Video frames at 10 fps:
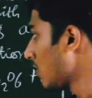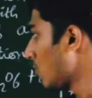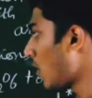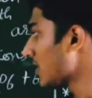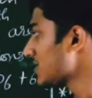
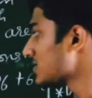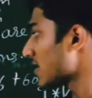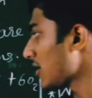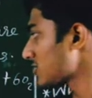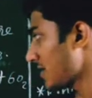What is
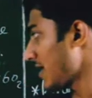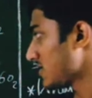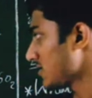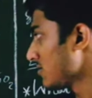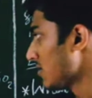redox
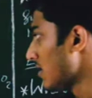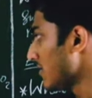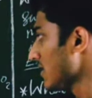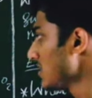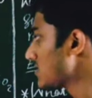reaction?
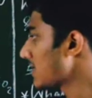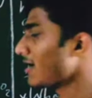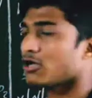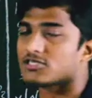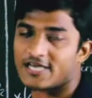This
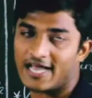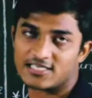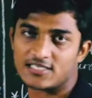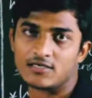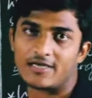redox
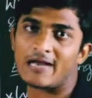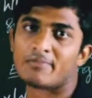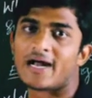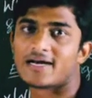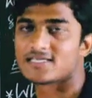reaction can
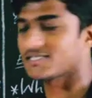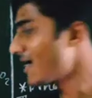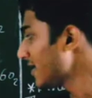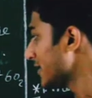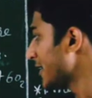be
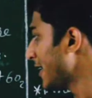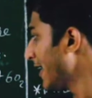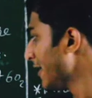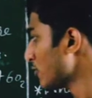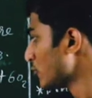understood
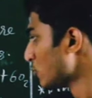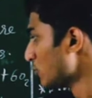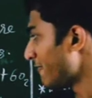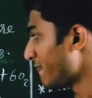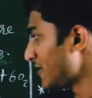into two
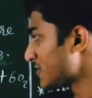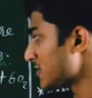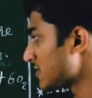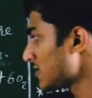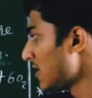
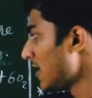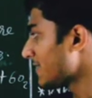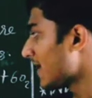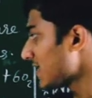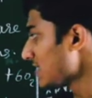definitions,
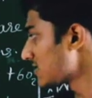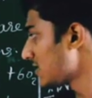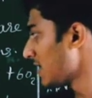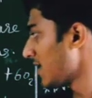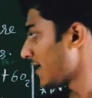that
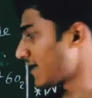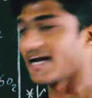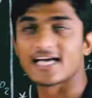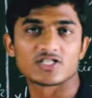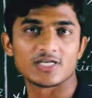is
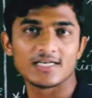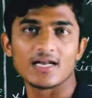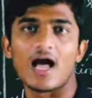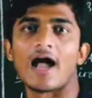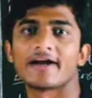
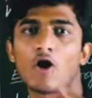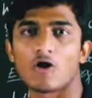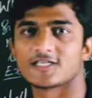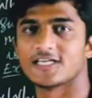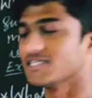reduction and
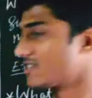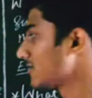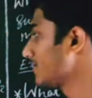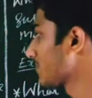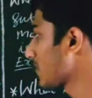
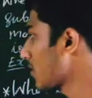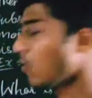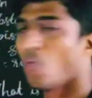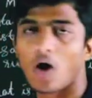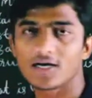oxidation.
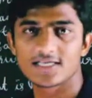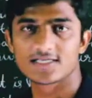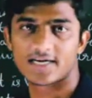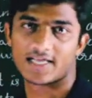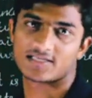What is
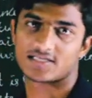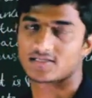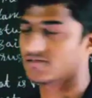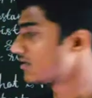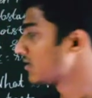reduction?